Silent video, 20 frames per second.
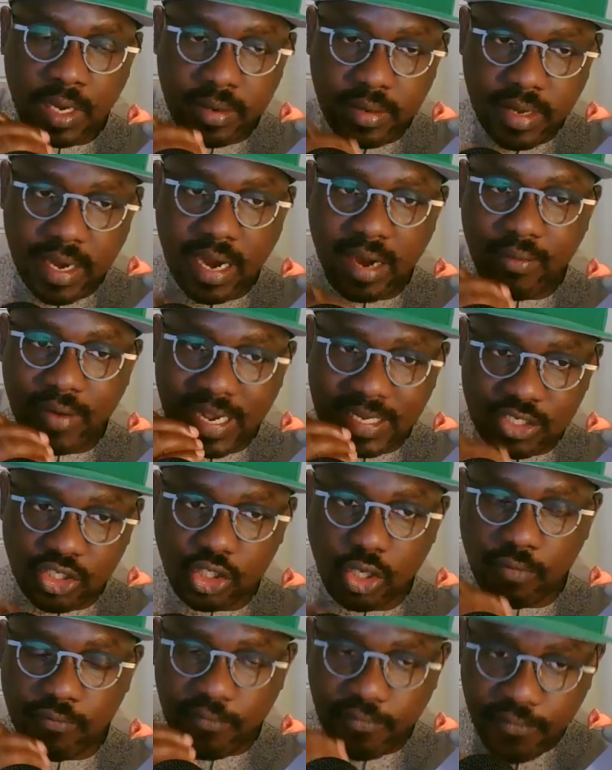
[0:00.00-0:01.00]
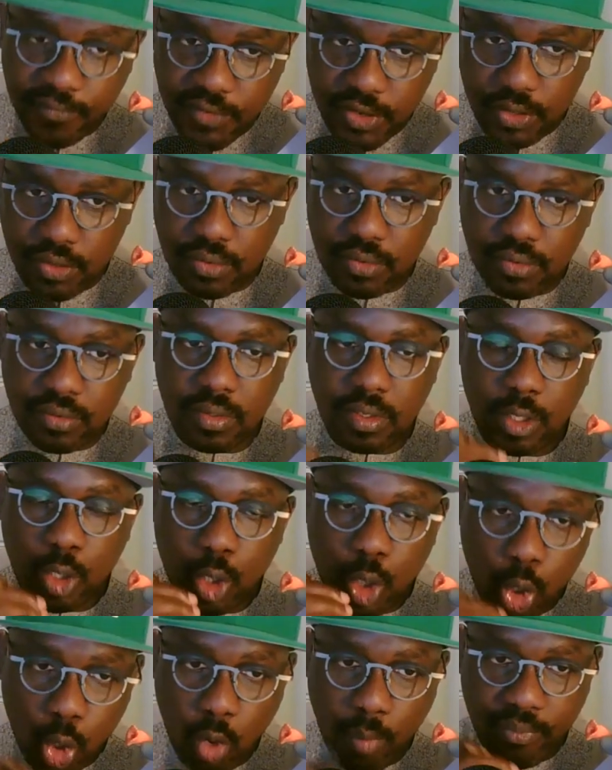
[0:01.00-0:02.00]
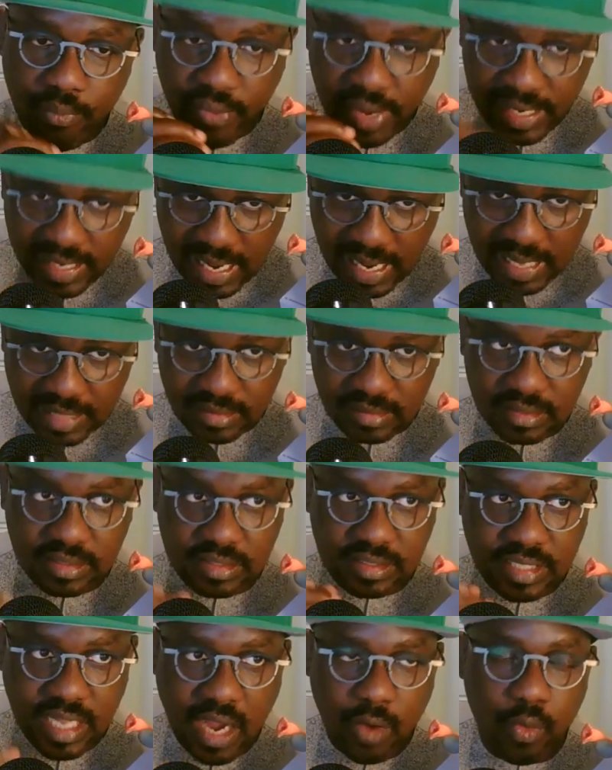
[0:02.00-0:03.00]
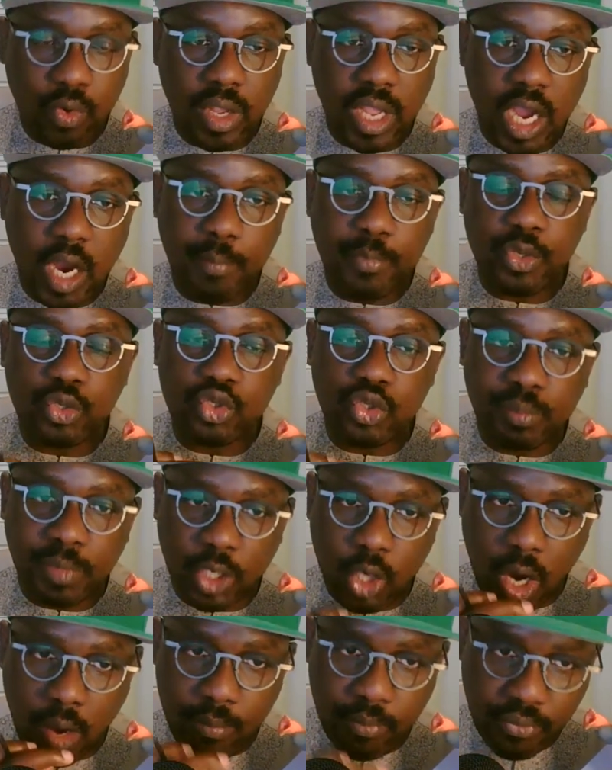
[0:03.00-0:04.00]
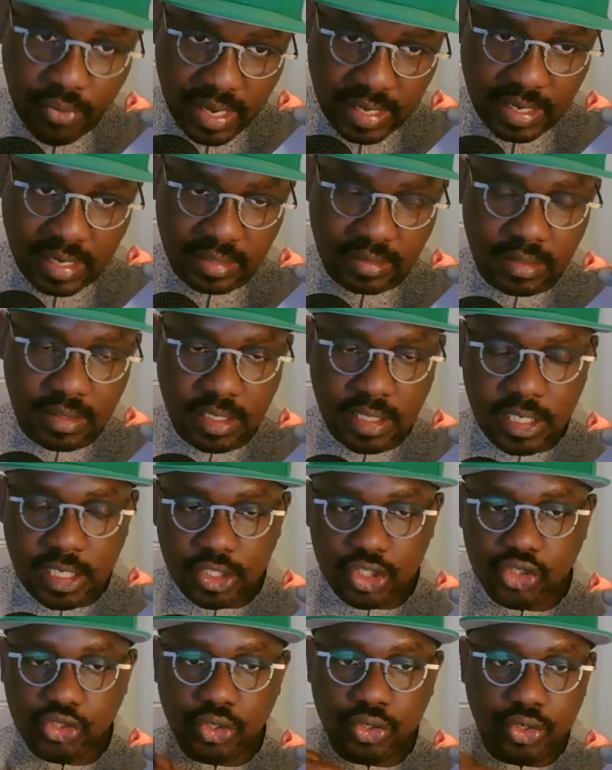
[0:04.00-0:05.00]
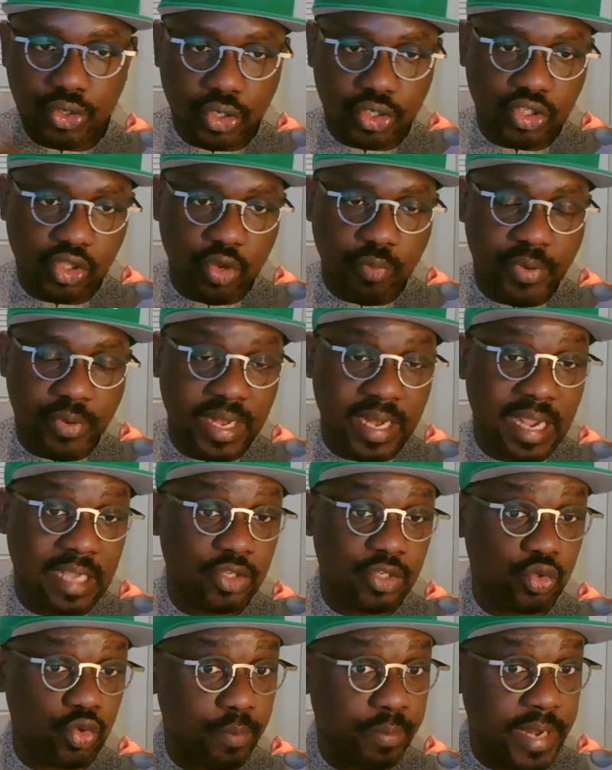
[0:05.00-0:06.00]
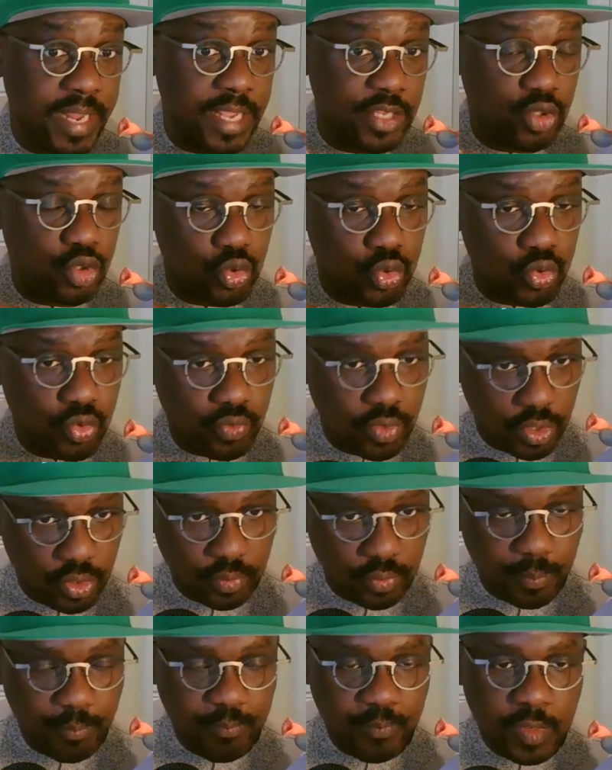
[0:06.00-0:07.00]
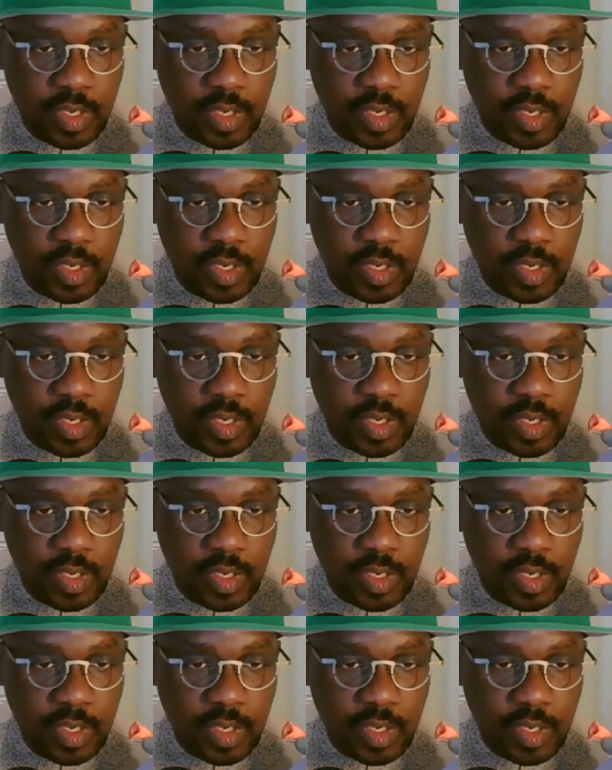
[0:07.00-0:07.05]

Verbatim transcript: There are some few lubricants that will help you to become pregnant. So those lubricants will play two role.